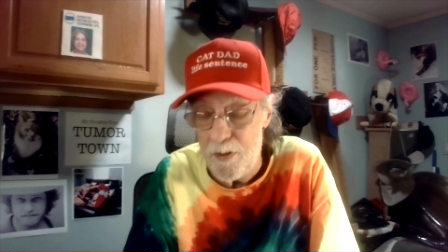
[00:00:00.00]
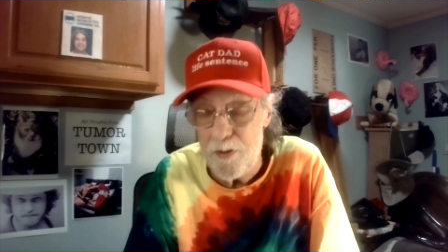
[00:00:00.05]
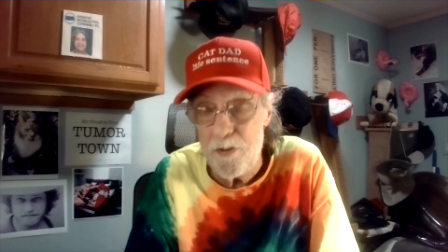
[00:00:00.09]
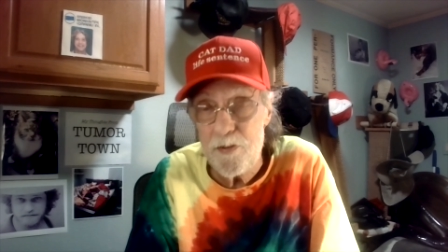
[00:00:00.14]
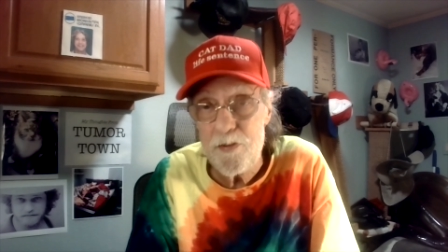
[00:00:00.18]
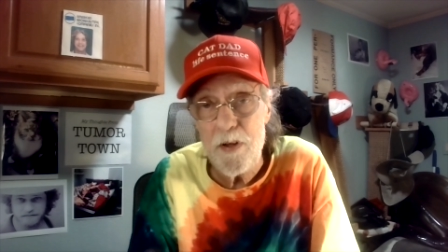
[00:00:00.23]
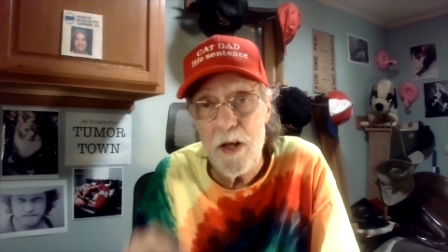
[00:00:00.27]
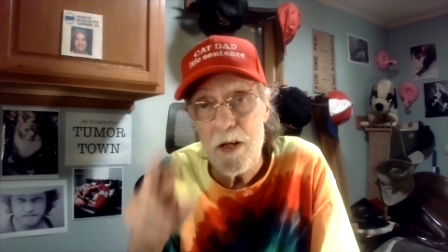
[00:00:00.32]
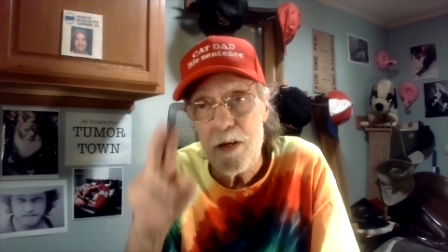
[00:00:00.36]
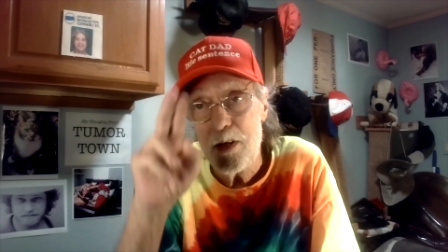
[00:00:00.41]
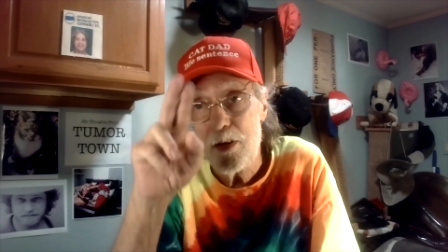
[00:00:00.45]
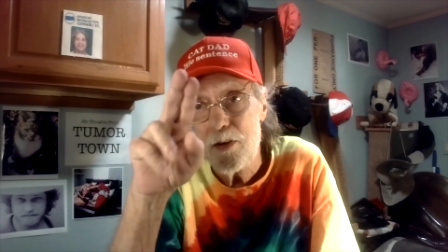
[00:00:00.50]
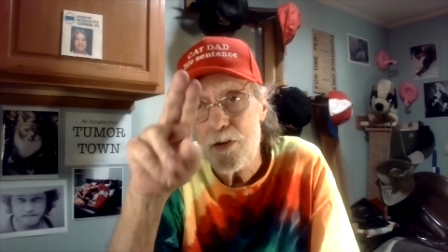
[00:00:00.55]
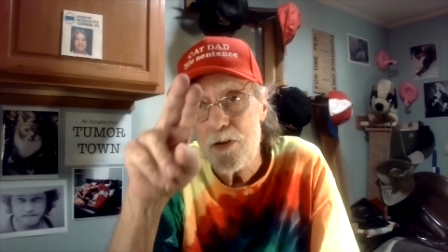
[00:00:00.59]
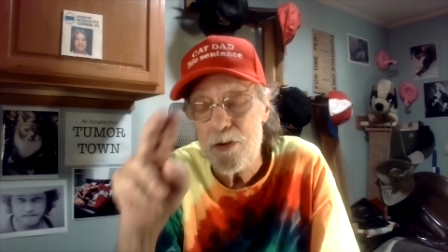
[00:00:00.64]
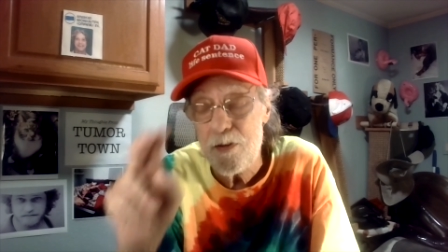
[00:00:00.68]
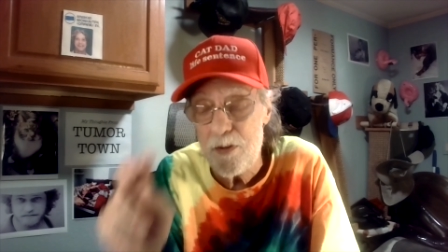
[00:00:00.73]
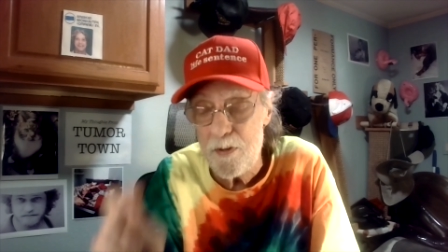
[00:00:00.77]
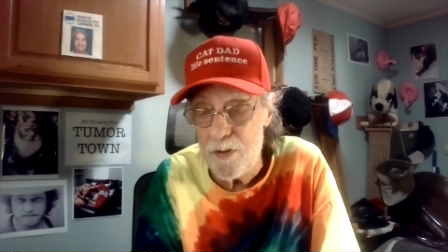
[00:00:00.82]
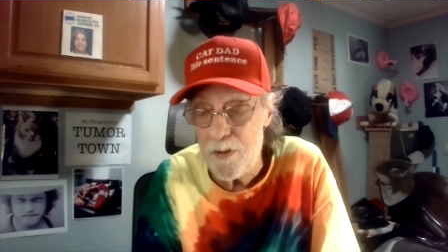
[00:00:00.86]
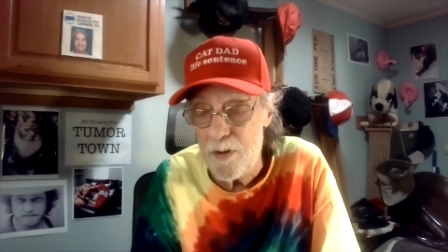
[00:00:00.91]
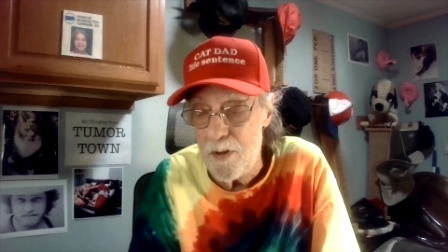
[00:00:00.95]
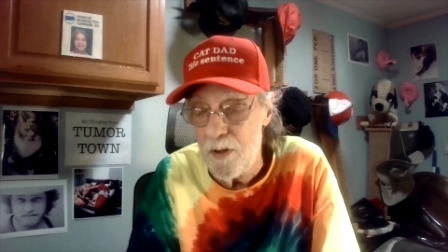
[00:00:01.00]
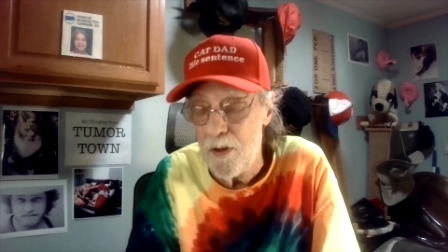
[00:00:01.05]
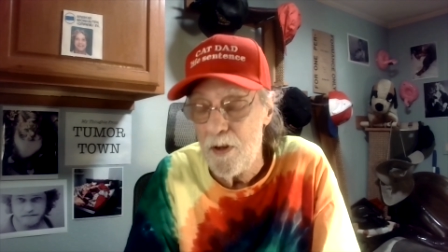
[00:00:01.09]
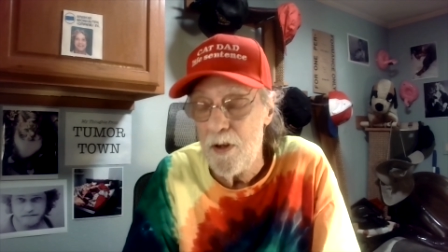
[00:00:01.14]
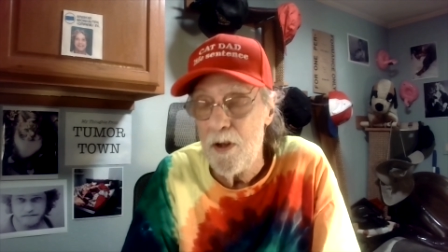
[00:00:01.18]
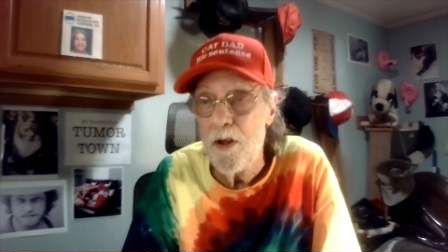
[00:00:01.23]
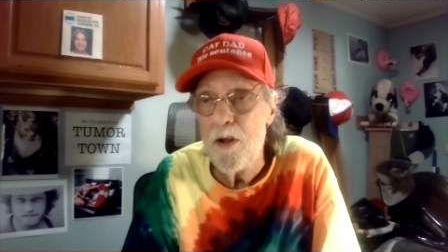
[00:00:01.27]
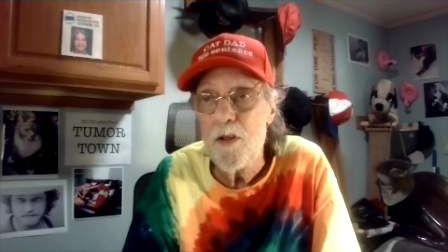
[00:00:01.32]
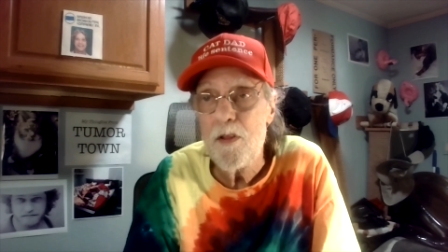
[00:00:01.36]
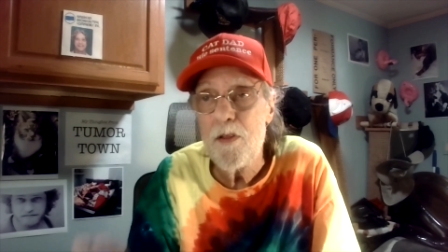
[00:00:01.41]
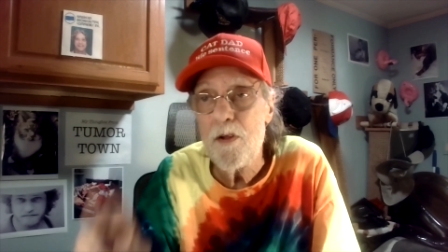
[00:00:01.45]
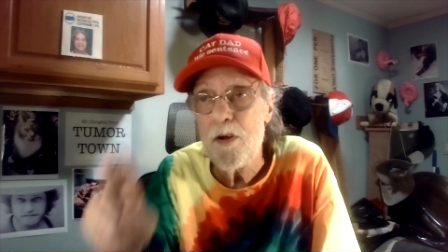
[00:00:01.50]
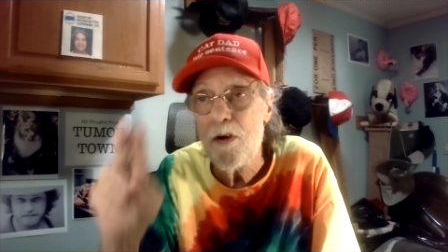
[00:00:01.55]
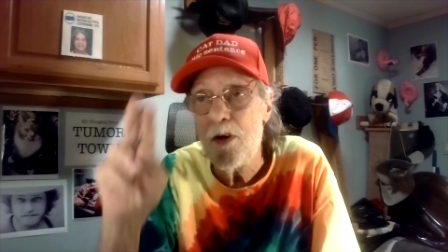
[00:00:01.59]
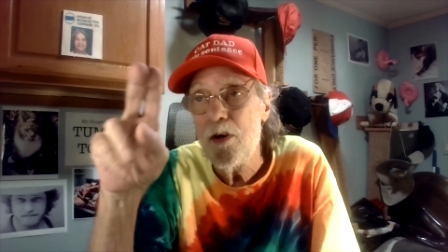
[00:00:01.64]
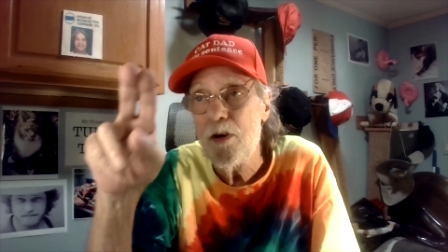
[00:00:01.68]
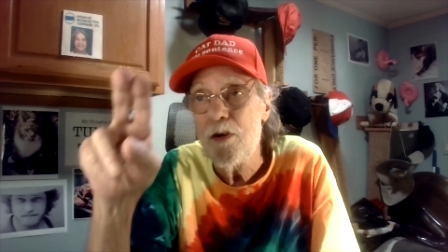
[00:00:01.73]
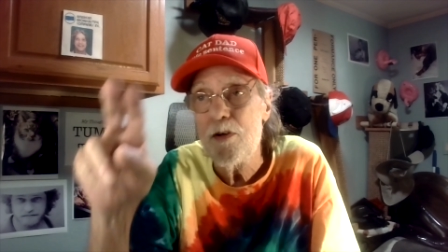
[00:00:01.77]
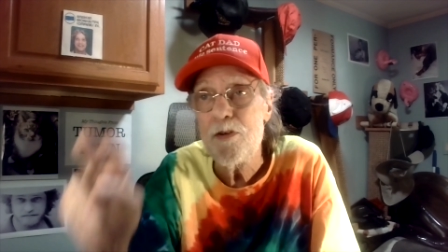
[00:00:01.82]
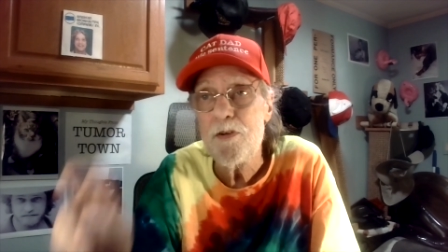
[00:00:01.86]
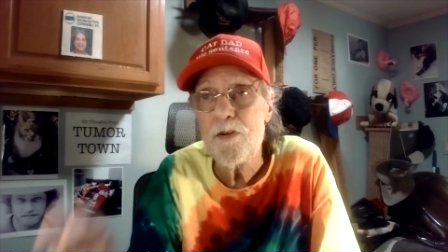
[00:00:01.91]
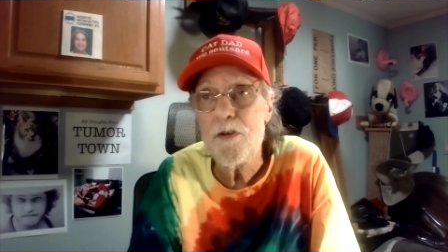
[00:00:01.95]
Seconds,
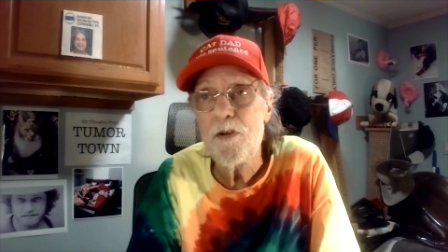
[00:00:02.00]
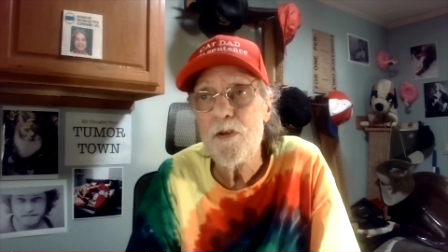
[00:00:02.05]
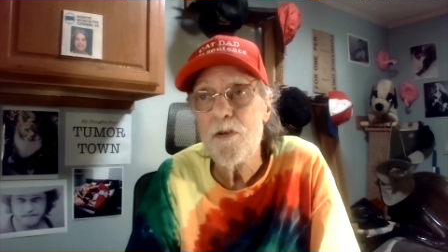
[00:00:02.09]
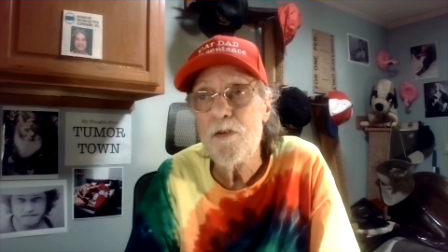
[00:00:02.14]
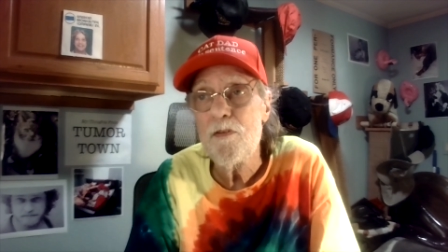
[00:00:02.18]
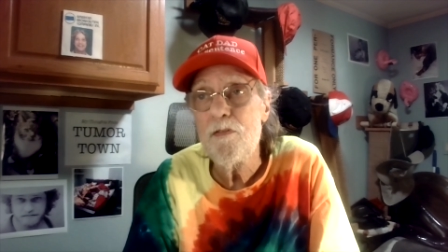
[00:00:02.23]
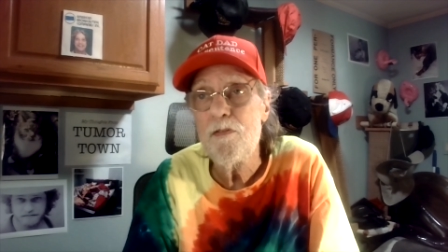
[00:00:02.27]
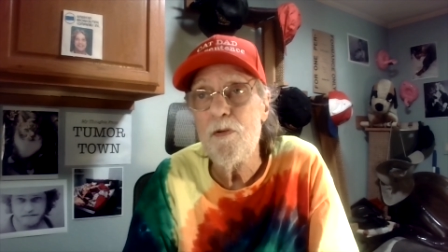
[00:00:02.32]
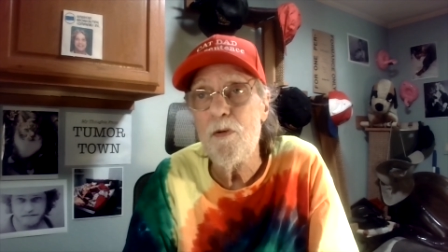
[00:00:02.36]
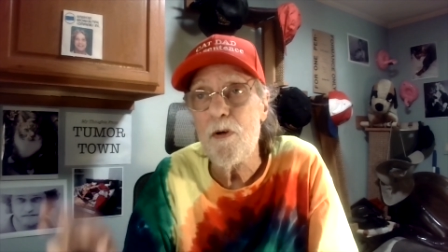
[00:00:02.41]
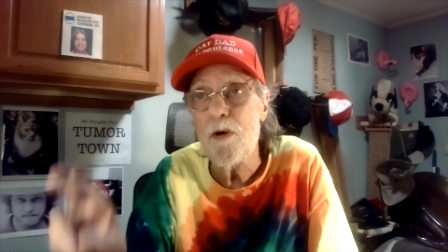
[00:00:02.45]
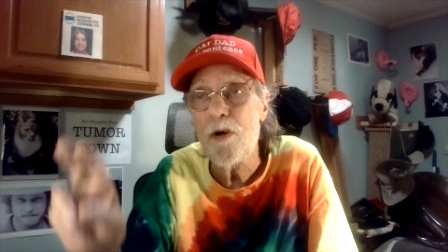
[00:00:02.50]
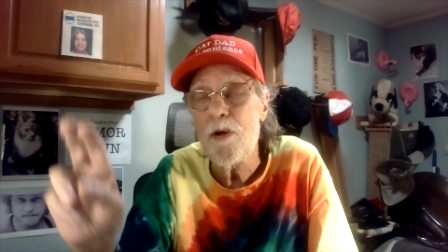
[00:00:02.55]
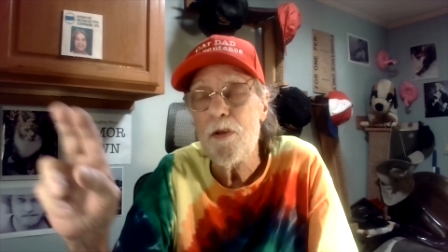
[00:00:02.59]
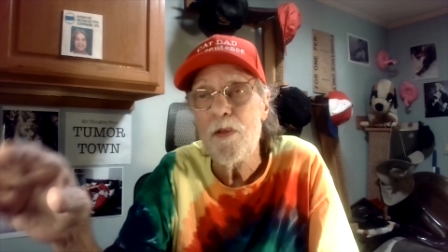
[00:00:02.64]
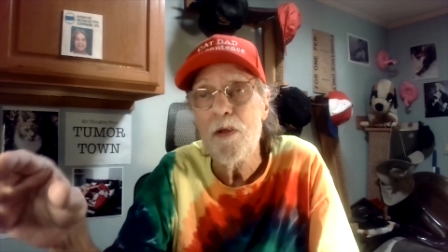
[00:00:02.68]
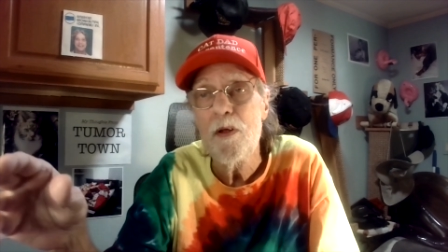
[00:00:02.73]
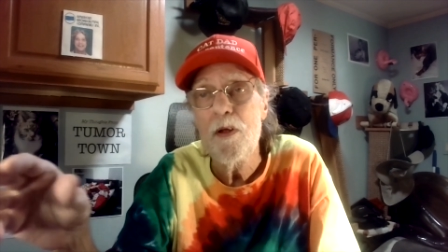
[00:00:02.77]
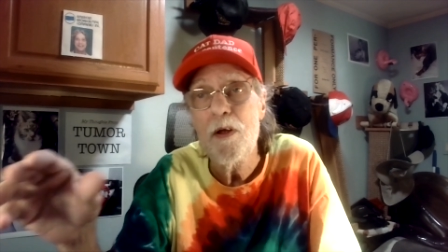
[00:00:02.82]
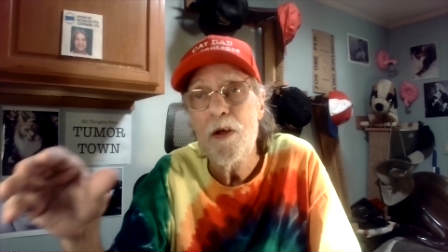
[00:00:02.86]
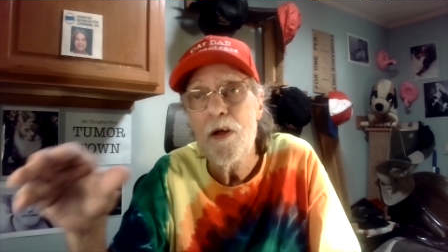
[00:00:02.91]
thirds, fourth.